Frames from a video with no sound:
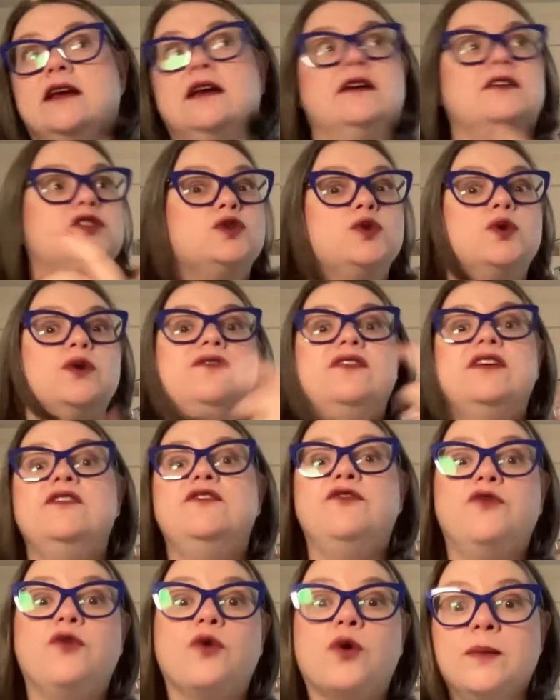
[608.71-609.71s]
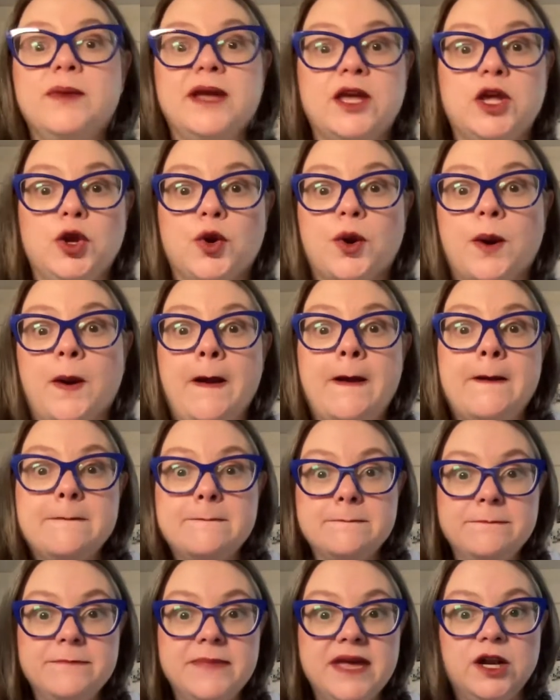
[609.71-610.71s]
sort of informing your
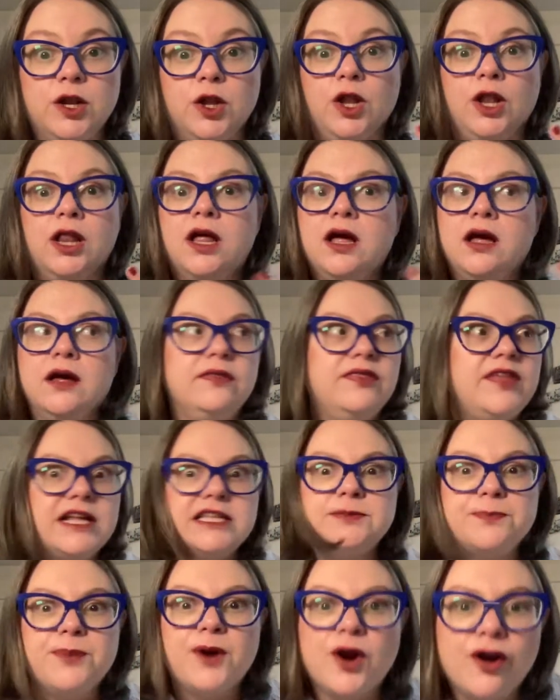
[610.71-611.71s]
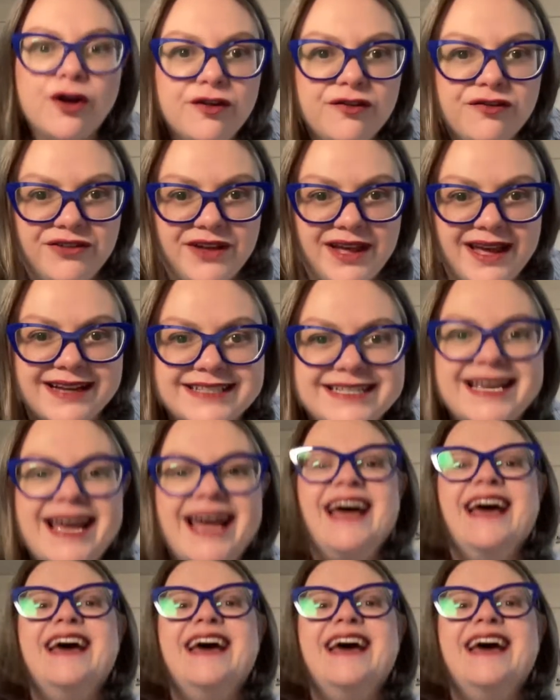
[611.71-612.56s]
middle. That's perfect.